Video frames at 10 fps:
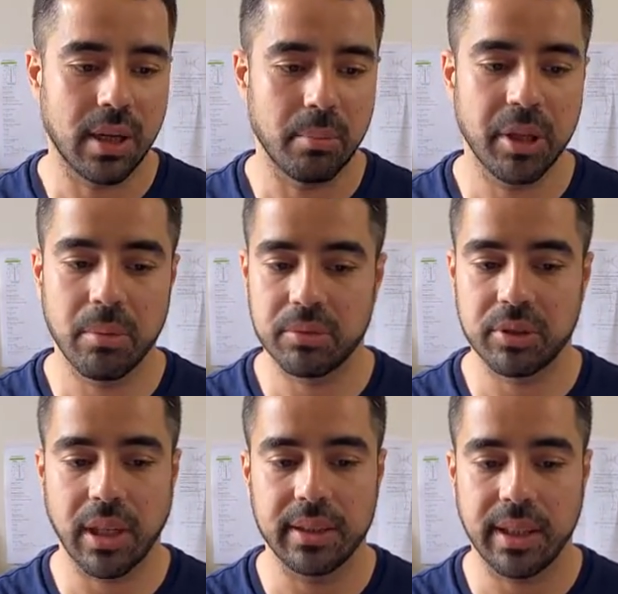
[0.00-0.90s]
Minimum
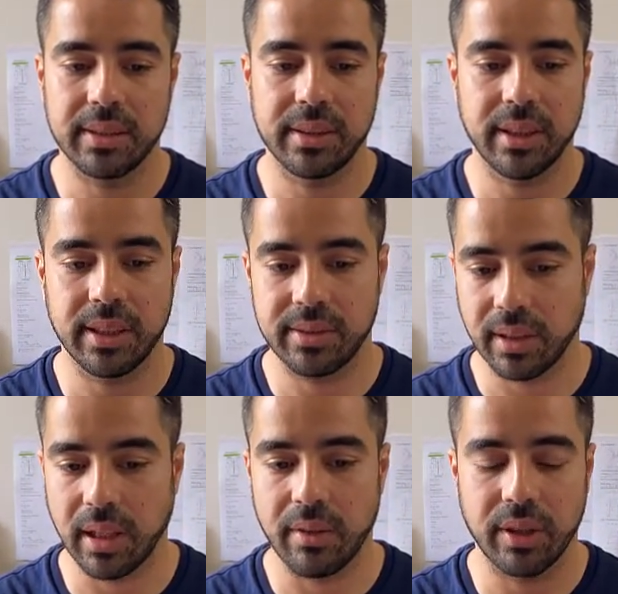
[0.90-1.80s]
dry density is
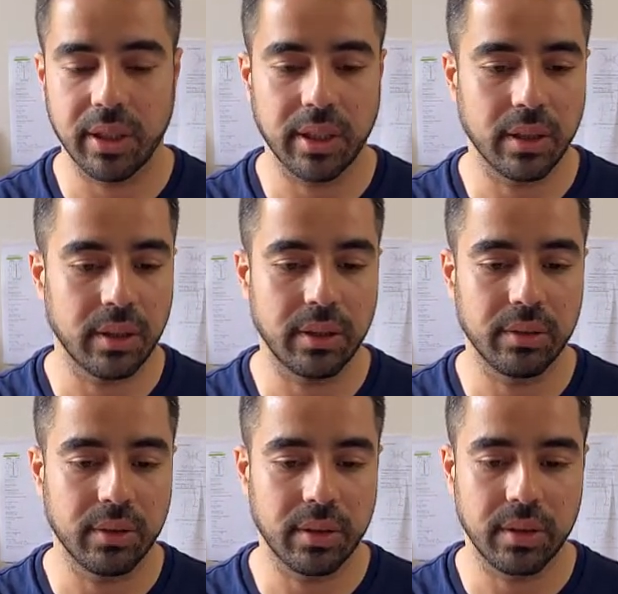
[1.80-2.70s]
11
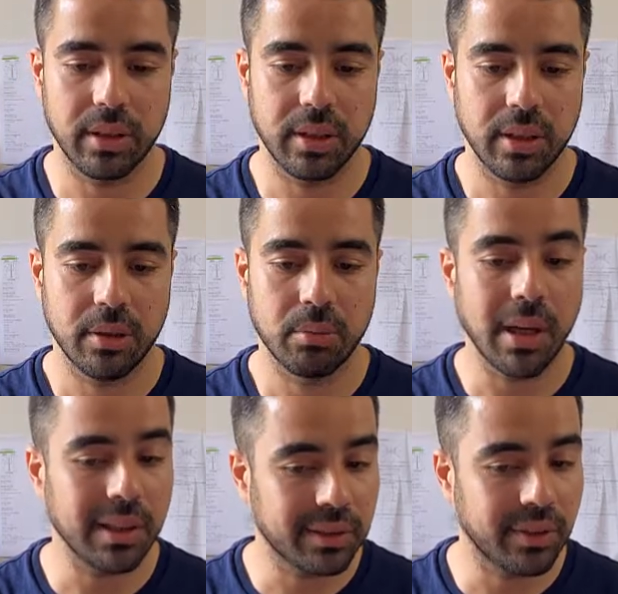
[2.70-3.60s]
kilonewton.
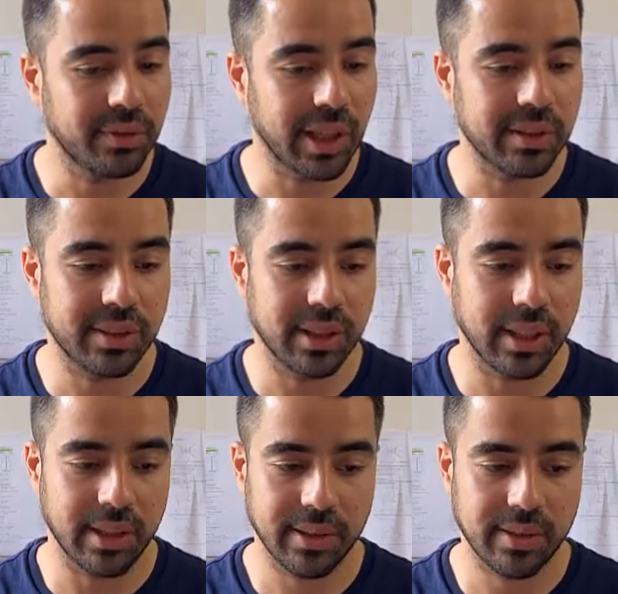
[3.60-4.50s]
Relative
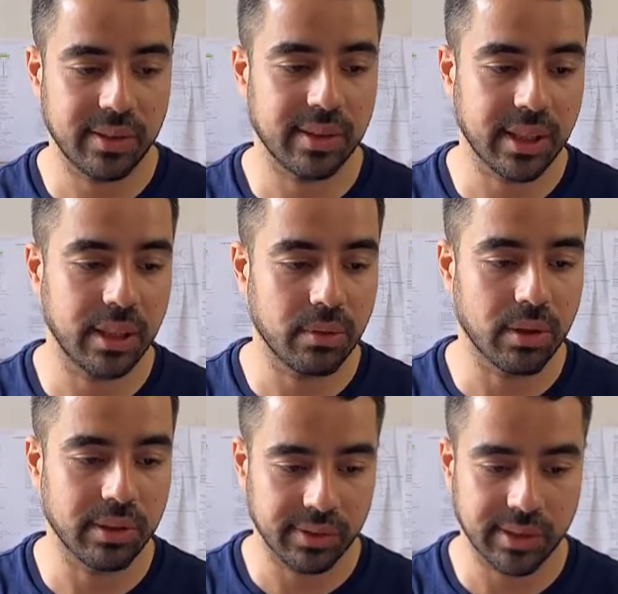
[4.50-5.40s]
density, this is the
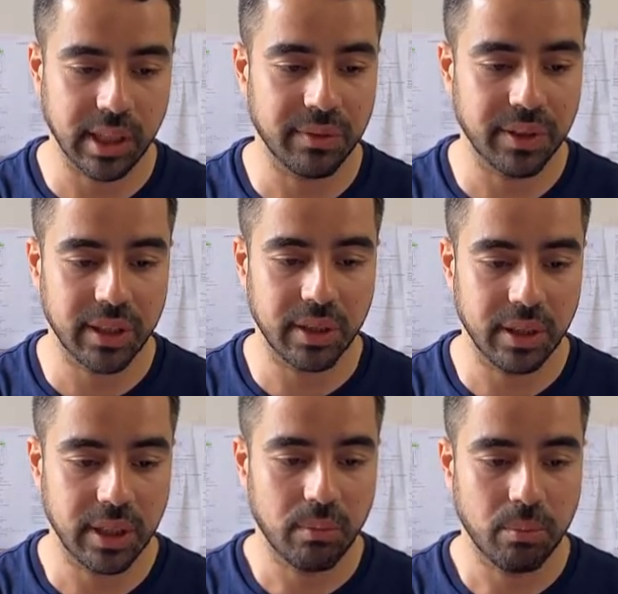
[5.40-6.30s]
keyword, is given,
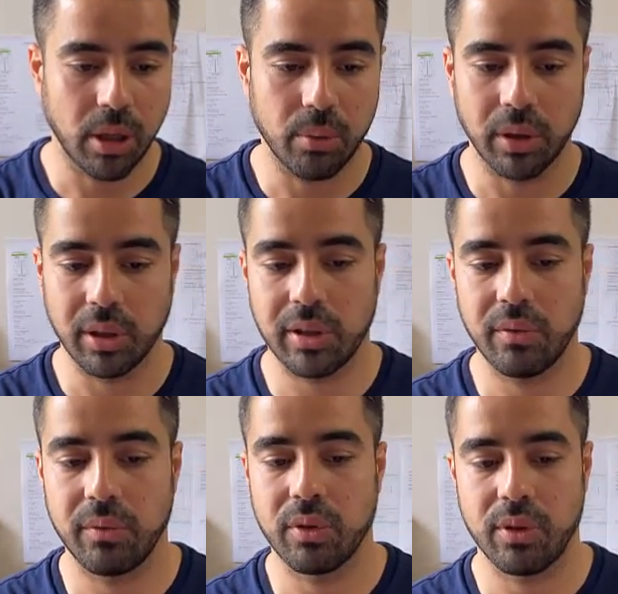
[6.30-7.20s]
but we're
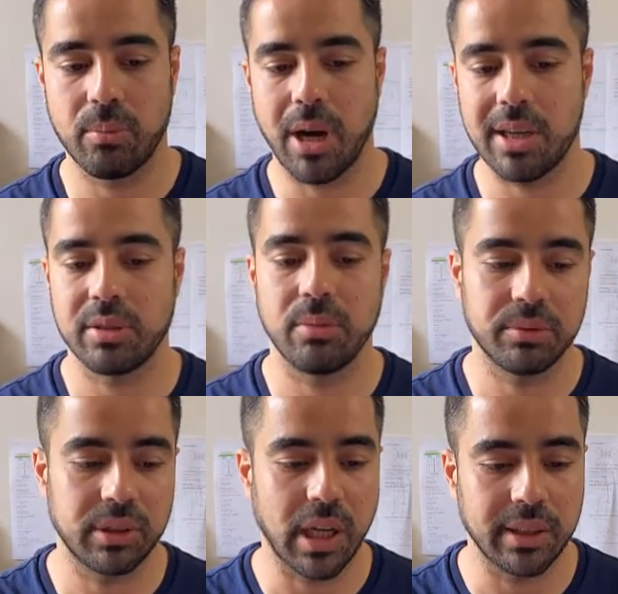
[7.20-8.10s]
looking for the
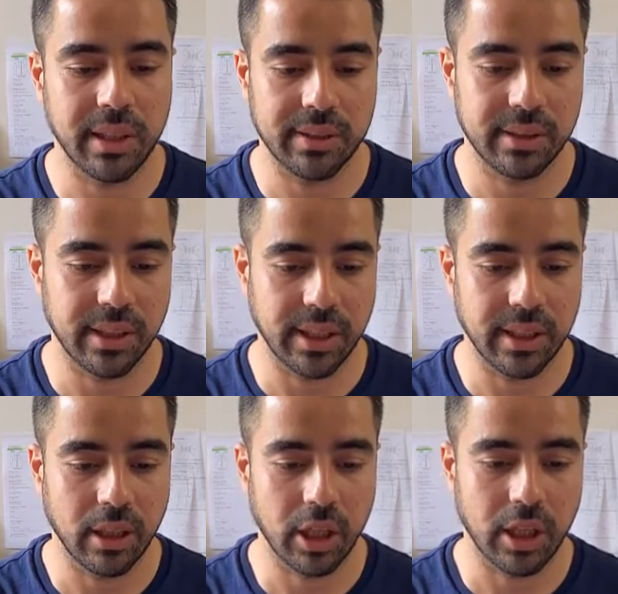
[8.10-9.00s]
maximum dry density.
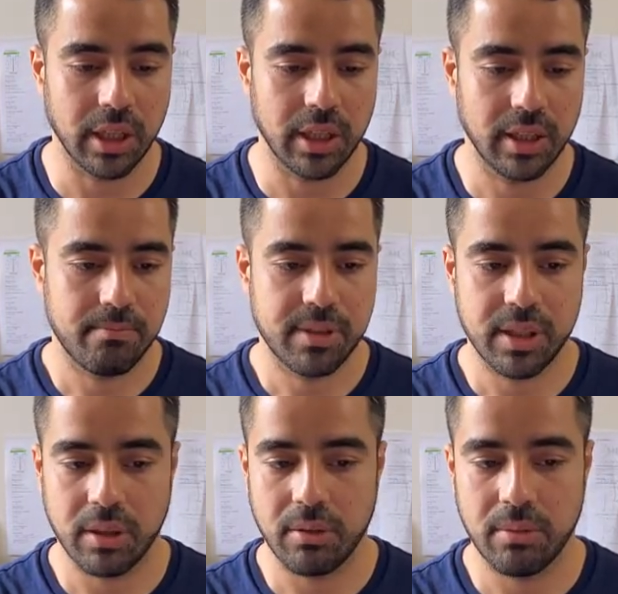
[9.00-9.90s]
Okay,
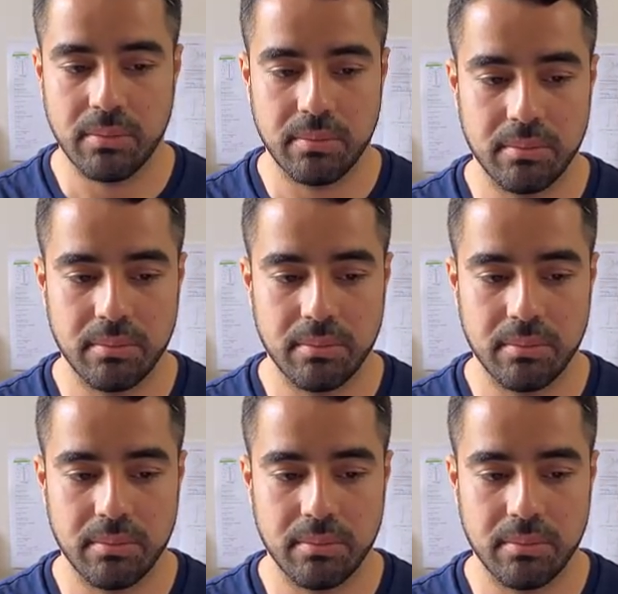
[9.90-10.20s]
so